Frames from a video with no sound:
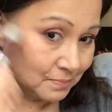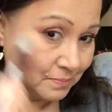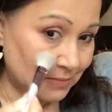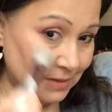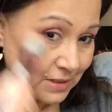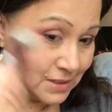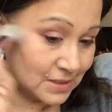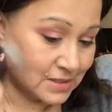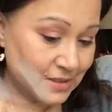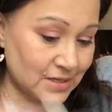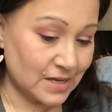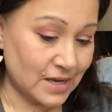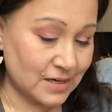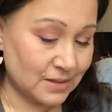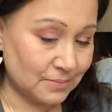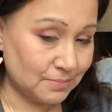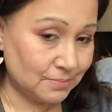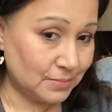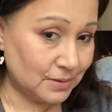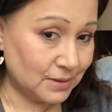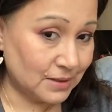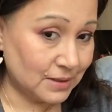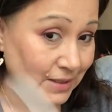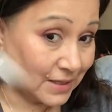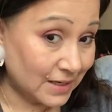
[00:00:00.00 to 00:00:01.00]
It's not a
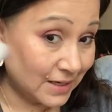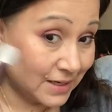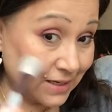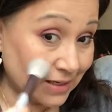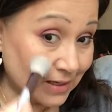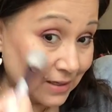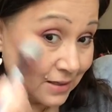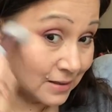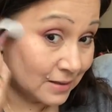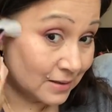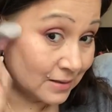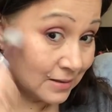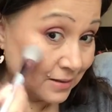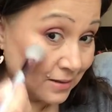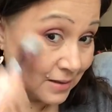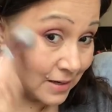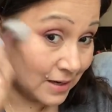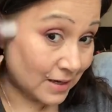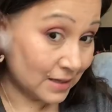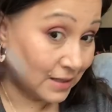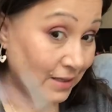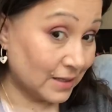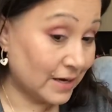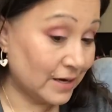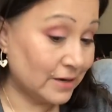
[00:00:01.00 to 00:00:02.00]
bling
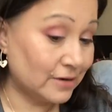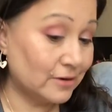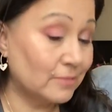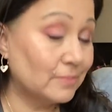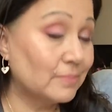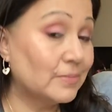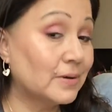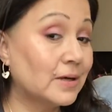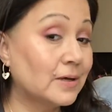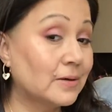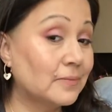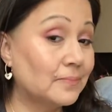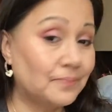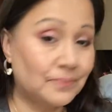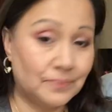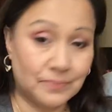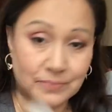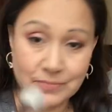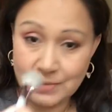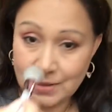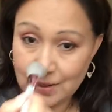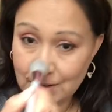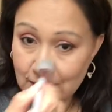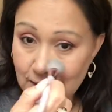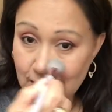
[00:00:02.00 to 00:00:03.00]
highlighter, but
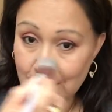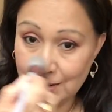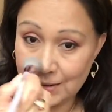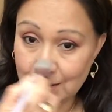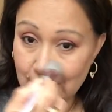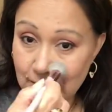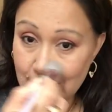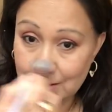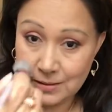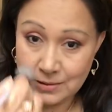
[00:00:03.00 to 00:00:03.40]
I think it